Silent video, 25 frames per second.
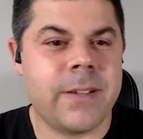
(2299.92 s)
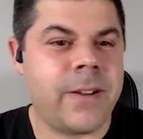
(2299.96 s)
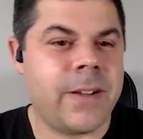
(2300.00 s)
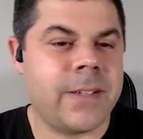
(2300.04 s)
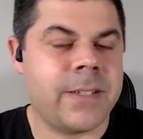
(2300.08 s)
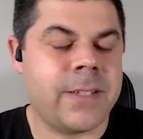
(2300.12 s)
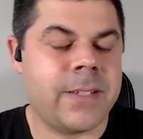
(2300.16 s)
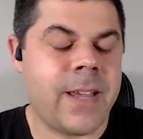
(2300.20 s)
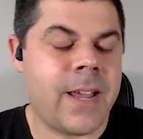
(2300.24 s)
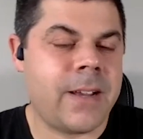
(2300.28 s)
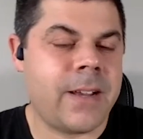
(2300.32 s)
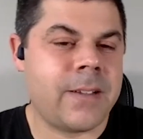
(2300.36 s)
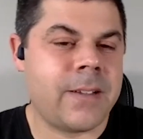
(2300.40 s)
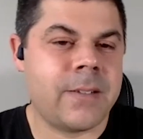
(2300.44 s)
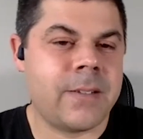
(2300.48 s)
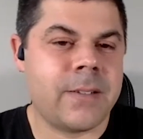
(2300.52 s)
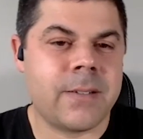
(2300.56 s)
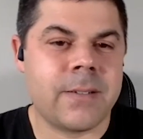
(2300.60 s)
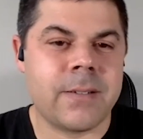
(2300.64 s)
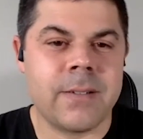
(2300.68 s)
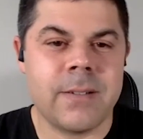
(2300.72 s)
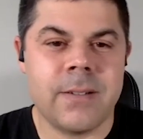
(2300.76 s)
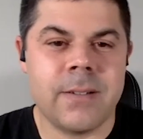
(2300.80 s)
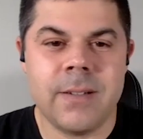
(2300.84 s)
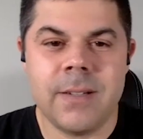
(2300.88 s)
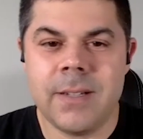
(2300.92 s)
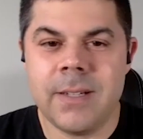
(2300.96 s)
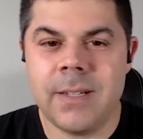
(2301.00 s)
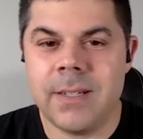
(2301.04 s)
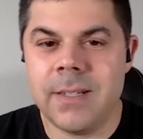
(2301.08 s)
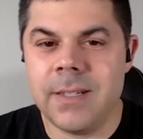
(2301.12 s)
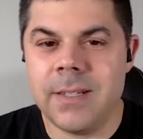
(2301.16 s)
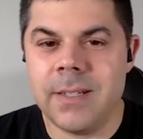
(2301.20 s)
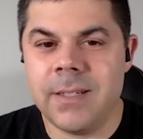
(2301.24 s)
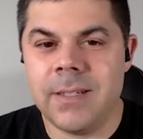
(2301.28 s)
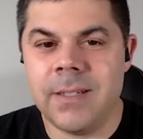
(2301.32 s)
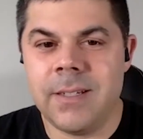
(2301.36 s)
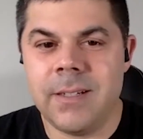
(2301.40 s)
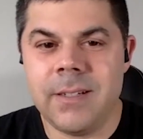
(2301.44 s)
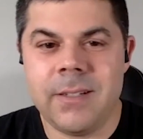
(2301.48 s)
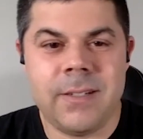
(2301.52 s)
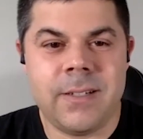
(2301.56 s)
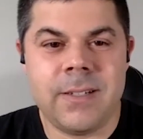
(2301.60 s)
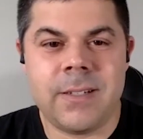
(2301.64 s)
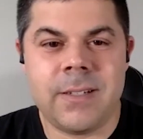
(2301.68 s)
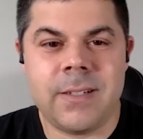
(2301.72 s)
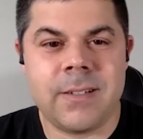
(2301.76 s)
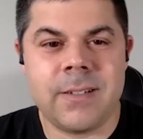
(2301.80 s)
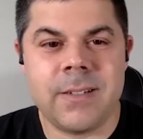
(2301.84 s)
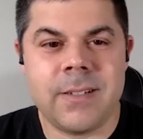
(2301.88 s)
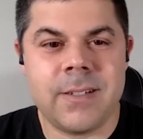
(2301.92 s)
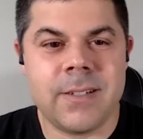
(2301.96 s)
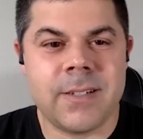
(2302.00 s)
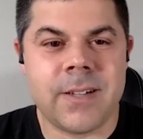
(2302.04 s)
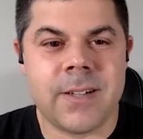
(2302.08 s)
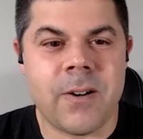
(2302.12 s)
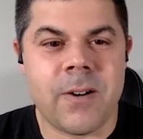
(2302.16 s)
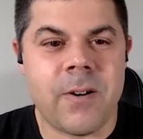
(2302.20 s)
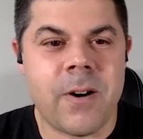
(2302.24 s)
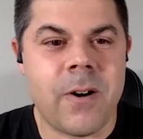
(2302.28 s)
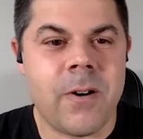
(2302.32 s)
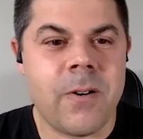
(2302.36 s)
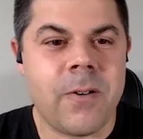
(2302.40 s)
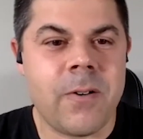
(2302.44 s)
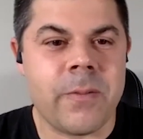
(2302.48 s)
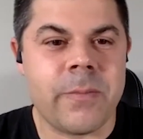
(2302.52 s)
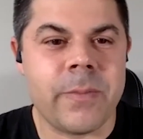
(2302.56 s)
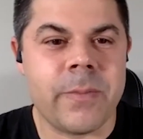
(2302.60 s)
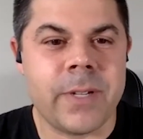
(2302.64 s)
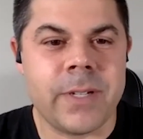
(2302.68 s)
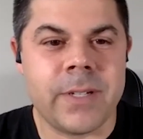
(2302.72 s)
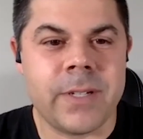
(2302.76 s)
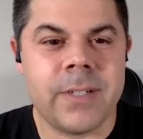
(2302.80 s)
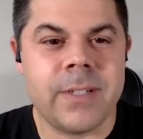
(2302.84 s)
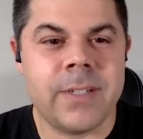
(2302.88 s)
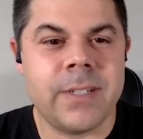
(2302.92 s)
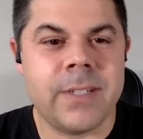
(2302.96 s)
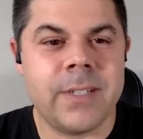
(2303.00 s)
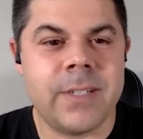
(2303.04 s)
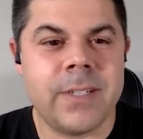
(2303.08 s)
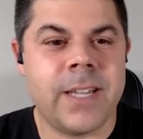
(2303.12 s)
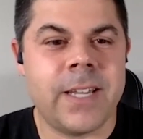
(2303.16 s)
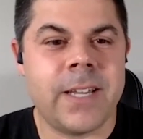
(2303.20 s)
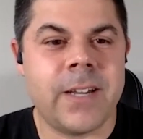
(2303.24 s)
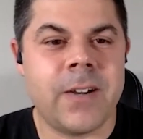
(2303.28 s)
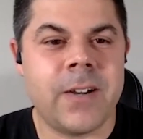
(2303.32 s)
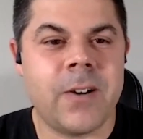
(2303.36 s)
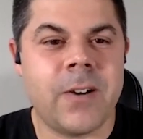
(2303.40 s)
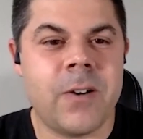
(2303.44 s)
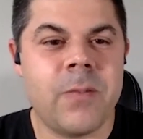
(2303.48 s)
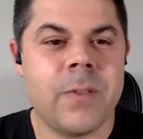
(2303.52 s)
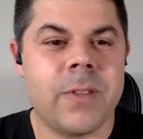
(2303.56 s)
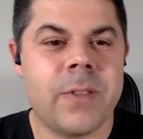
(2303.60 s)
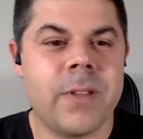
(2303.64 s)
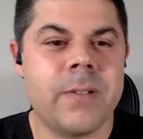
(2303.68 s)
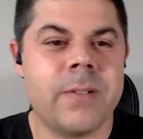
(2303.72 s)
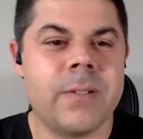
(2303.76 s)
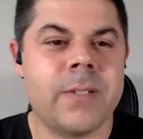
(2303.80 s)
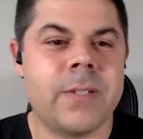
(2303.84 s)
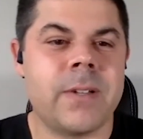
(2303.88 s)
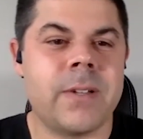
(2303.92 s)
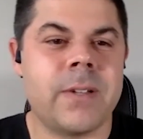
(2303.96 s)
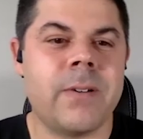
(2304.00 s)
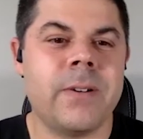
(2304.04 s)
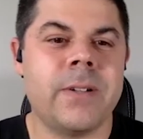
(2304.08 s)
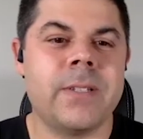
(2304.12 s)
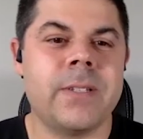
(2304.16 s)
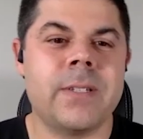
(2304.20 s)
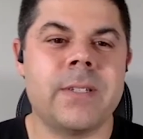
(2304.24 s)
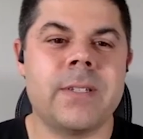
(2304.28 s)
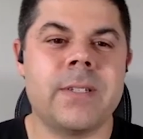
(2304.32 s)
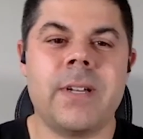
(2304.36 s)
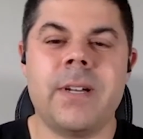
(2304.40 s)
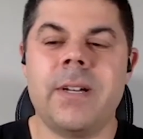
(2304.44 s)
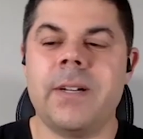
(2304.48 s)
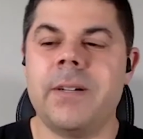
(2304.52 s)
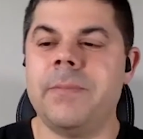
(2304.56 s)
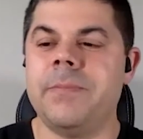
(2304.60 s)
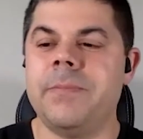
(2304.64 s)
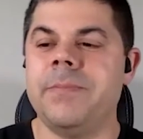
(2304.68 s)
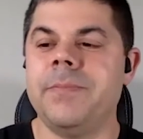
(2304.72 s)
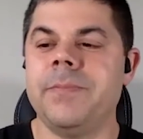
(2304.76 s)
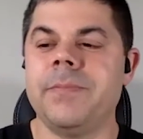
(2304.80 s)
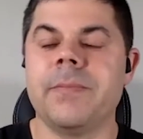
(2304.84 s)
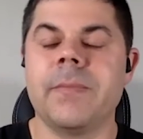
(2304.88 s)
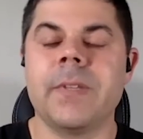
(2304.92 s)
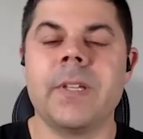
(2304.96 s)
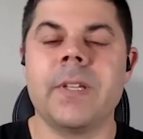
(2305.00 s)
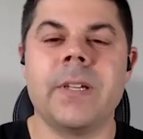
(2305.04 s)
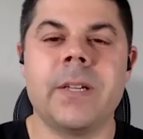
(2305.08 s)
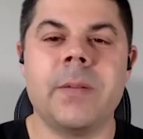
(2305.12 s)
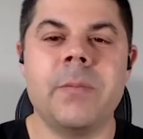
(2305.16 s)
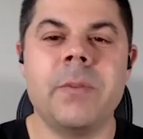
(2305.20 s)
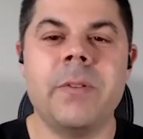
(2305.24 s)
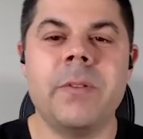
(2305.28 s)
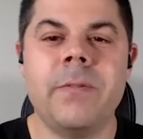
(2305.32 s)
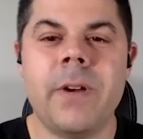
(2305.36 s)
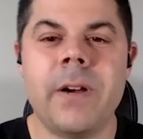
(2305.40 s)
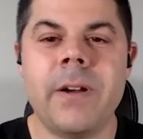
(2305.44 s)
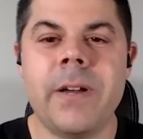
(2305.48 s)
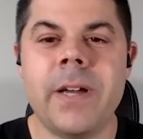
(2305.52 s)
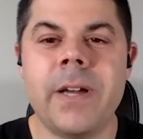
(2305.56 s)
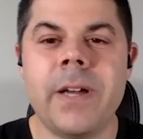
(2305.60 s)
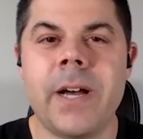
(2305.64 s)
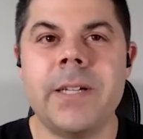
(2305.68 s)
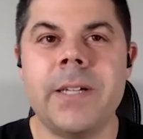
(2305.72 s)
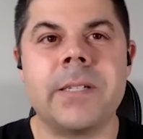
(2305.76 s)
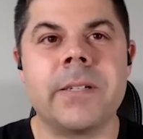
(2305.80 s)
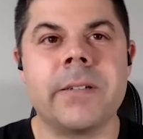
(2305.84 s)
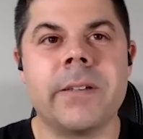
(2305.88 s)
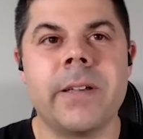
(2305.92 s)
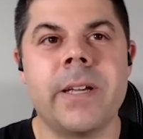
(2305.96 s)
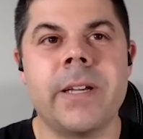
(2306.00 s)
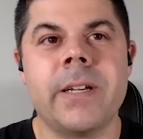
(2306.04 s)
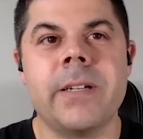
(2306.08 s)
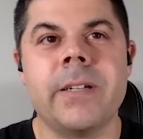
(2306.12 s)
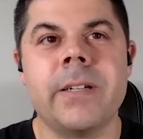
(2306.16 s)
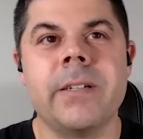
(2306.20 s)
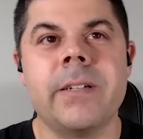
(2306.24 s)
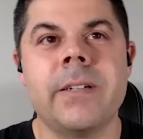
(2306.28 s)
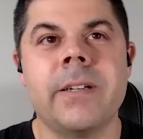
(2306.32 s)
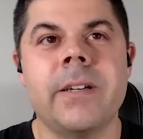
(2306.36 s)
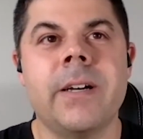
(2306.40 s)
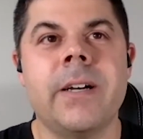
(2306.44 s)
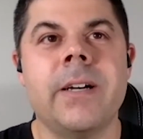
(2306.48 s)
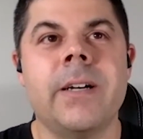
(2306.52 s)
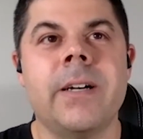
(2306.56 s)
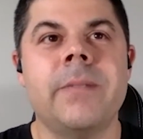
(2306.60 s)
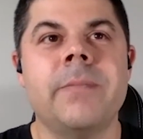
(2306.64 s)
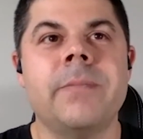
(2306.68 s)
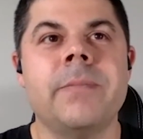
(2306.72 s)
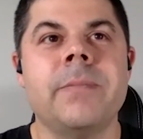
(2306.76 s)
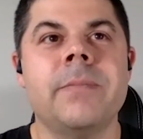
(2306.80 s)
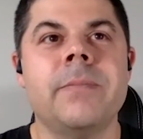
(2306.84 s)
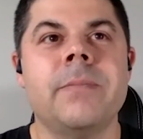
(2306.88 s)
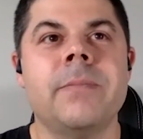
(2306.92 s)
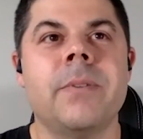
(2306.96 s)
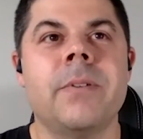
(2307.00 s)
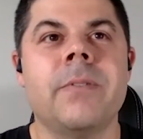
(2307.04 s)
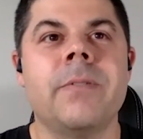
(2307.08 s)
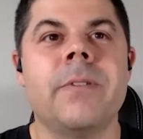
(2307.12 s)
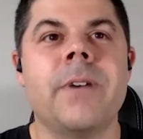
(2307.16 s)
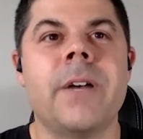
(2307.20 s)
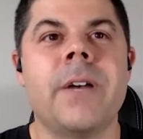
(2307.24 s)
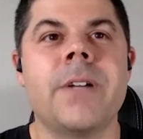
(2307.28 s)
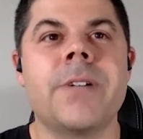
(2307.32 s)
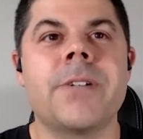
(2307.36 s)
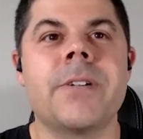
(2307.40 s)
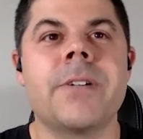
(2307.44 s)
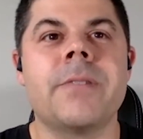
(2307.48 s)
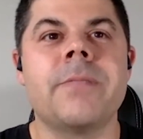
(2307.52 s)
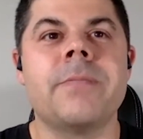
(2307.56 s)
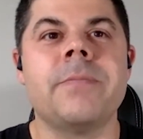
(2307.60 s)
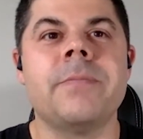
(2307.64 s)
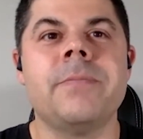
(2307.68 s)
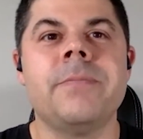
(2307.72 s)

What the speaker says: as dentists, you just go home and you take it home with you. So it's can be very isolating profession.